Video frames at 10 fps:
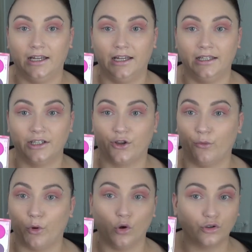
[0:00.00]
and just go
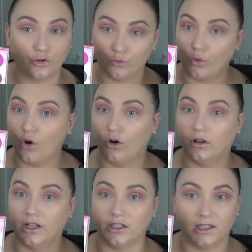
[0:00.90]
balls to the wall
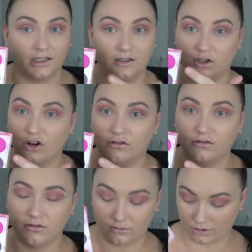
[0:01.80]
and just
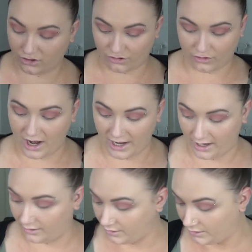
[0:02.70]
straight in.